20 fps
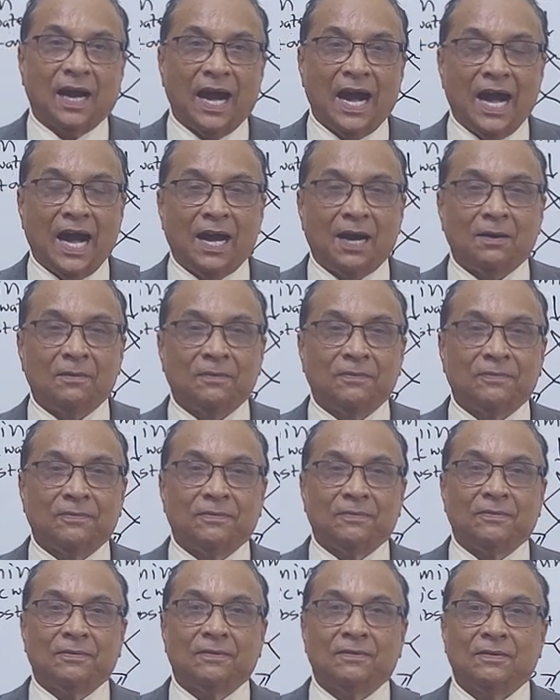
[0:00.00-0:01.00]
of
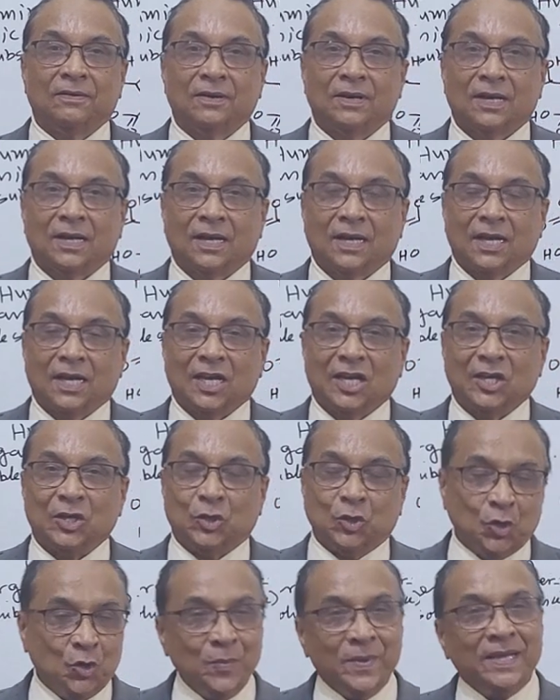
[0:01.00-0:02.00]

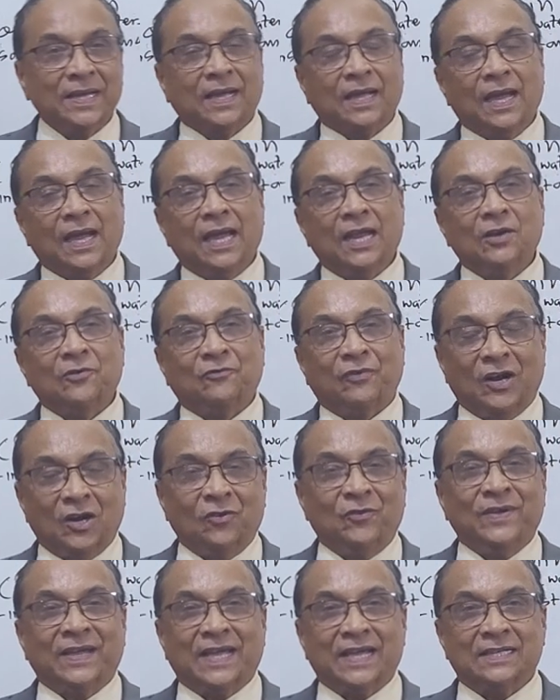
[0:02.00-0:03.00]
humic and
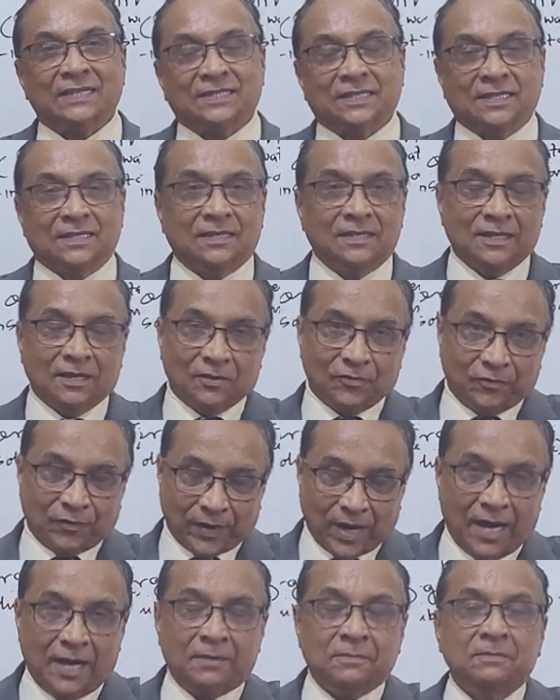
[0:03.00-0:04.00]
fulvic acid
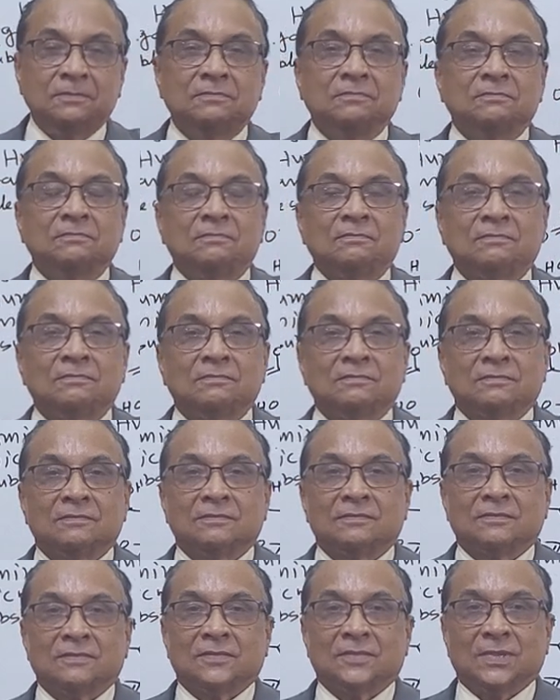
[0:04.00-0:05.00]
from
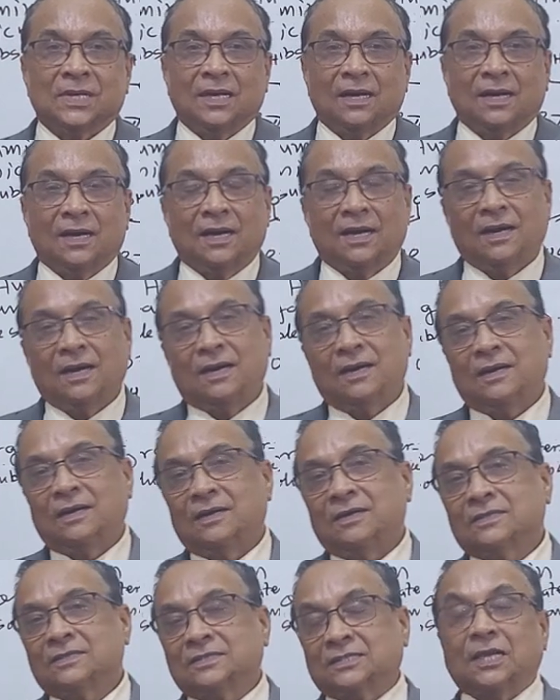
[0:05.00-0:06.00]

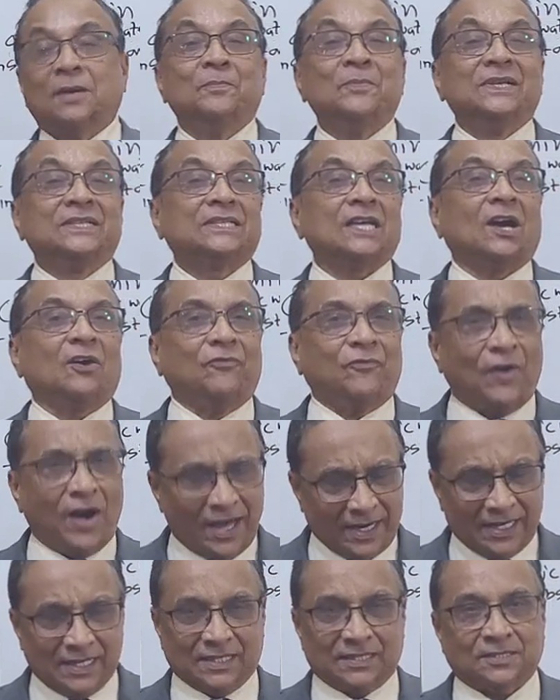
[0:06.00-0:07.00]
submissa
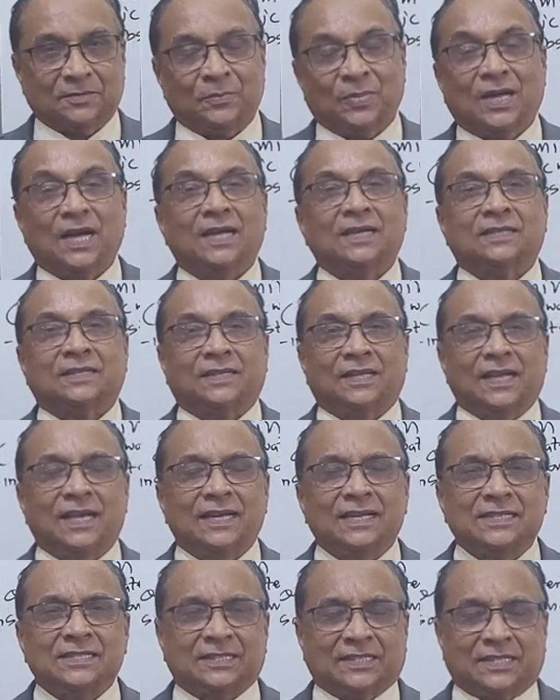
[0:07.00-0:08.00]
forest, because
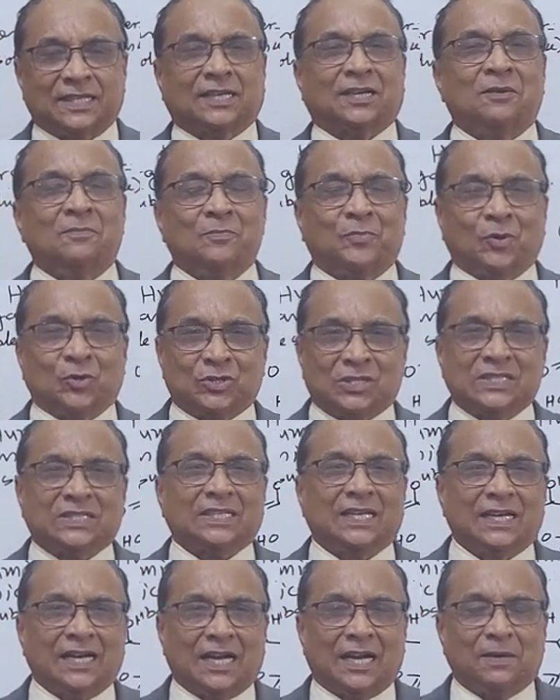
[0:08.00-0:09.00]
there is
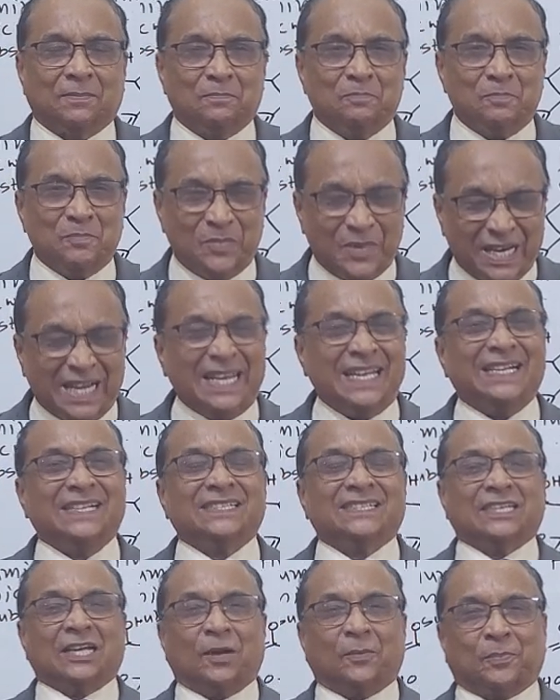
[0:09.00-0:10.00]
decomposition of
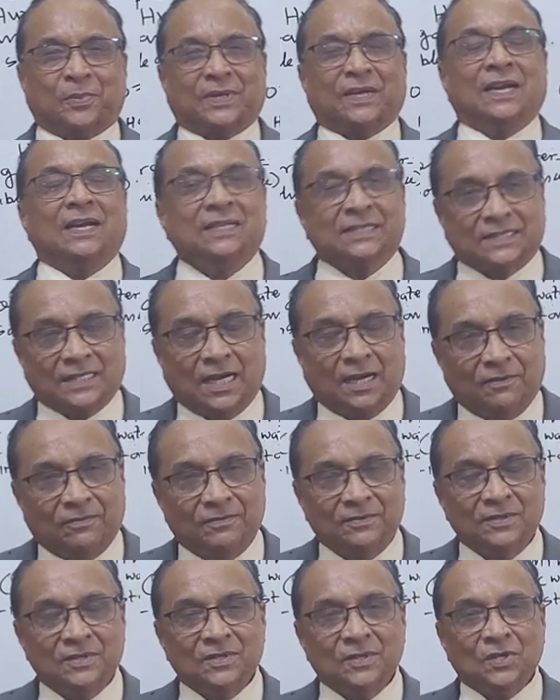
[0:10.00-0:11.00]
millions of tons
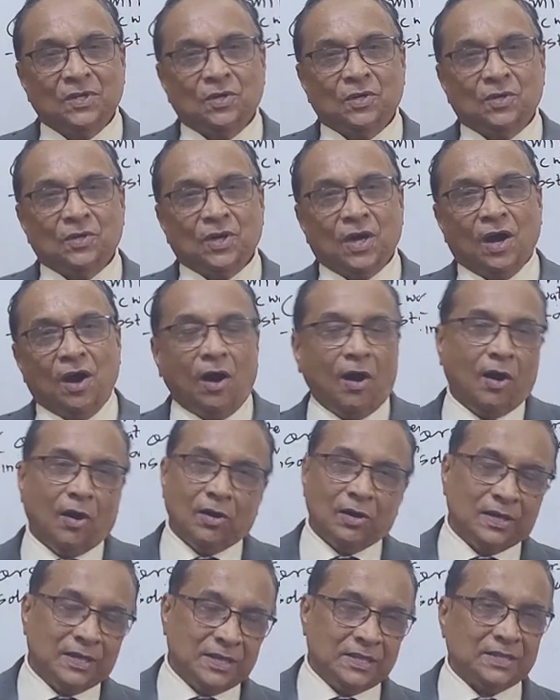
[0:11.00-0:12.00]
of
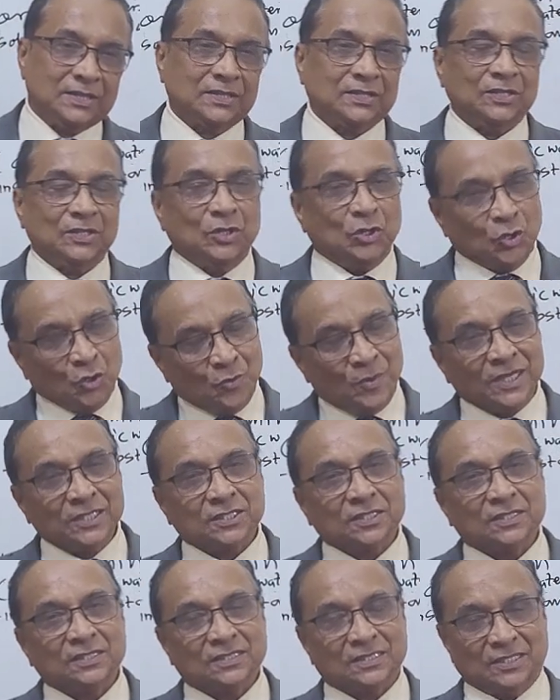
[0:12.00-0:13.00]
all these
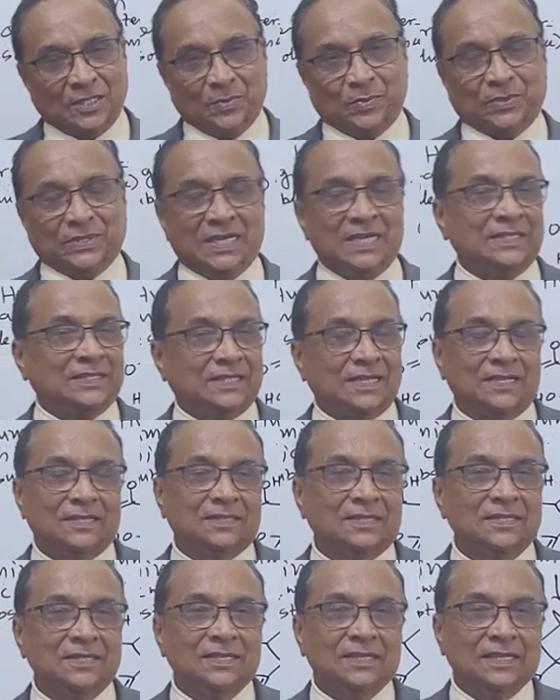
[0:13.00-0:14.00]
humus
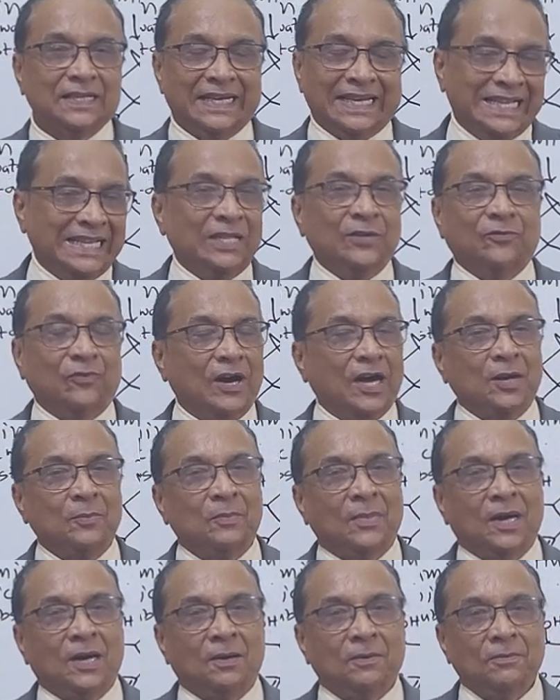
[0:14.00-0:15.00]
substances in the
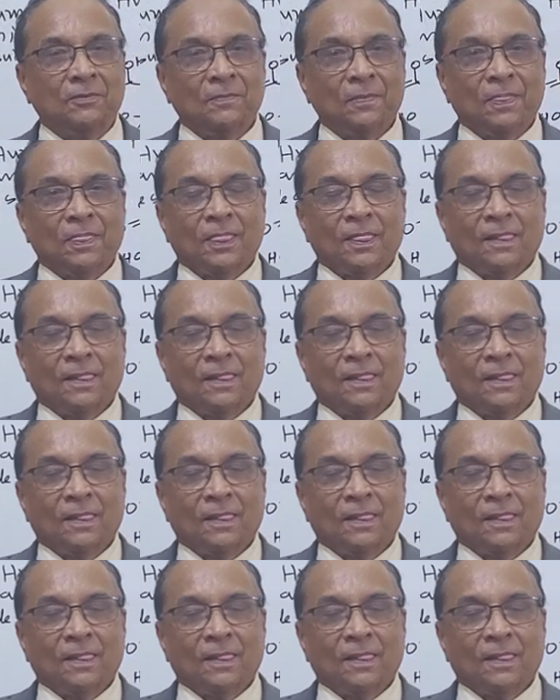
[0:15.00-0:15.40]
form of